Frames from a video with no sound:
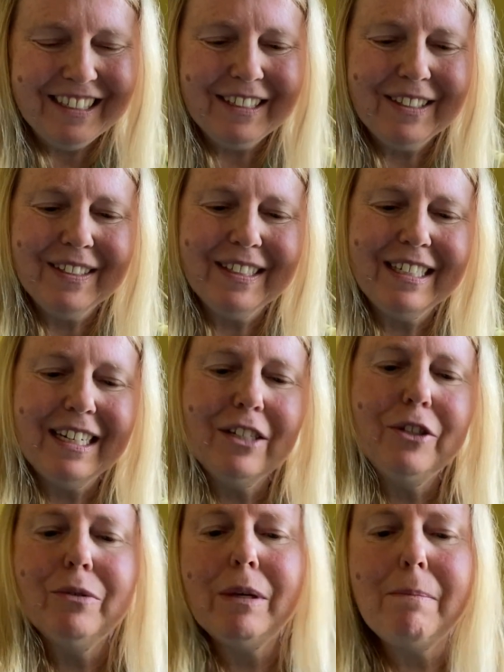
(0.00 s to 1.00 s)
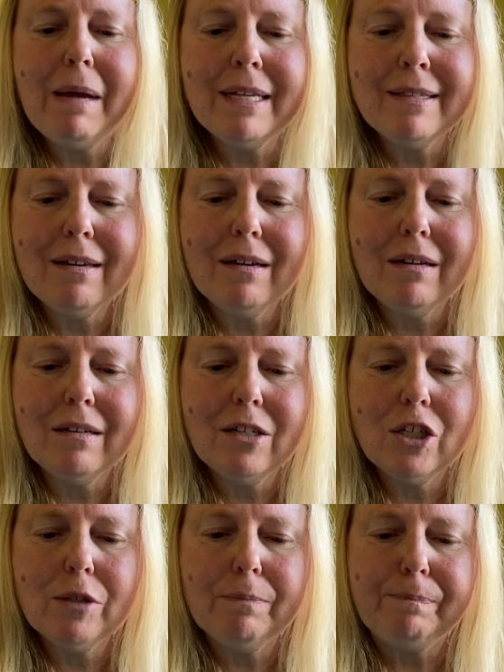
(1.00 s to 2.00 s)
So I started doing massage.
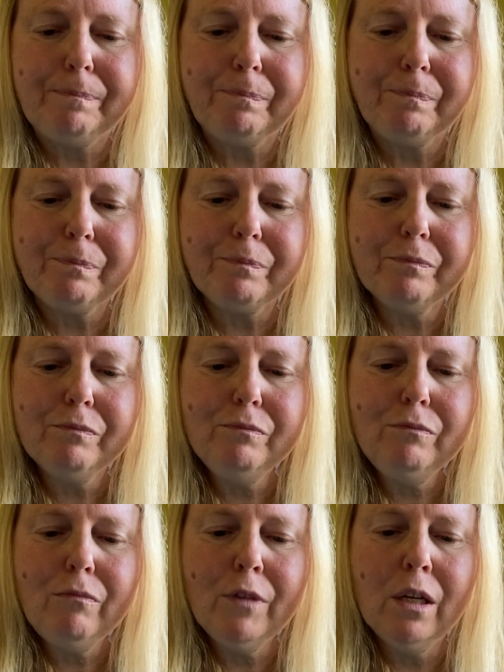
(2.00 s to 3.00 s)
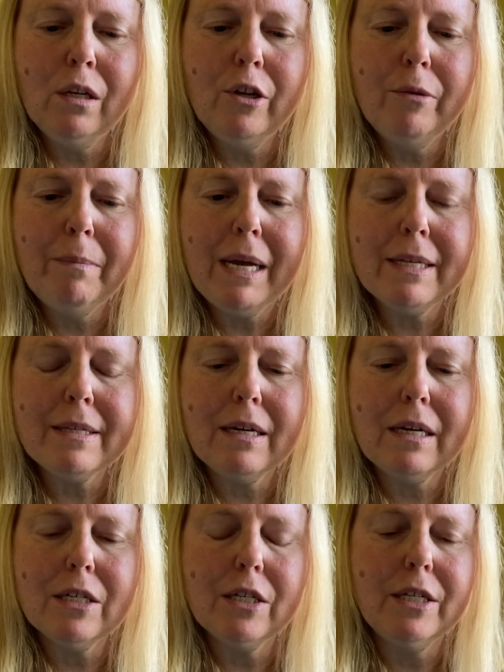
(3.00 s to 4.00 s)
I learnt
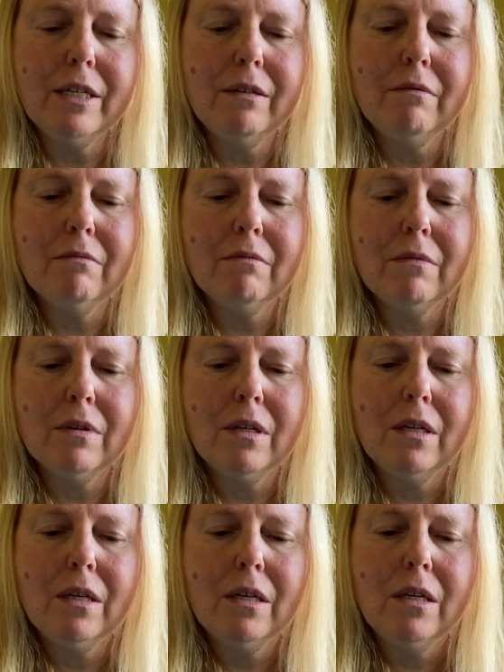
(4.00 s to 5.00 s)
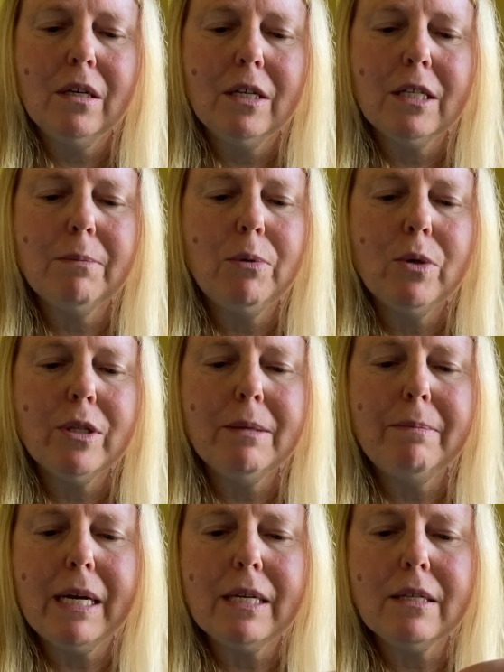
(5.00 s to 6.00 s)
massage. I did sports
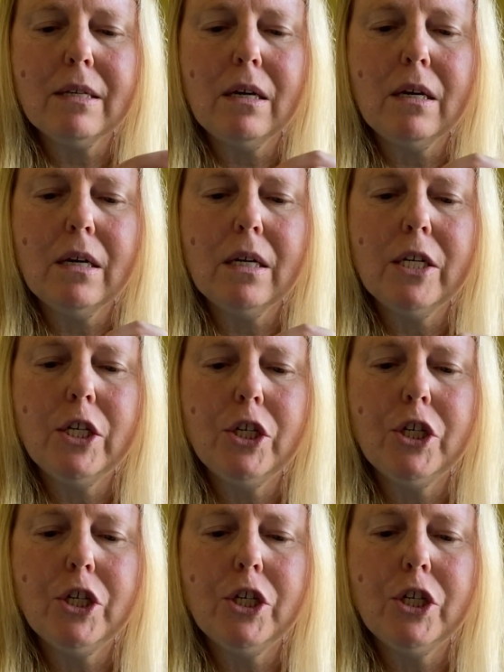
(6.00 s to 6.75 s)
massage,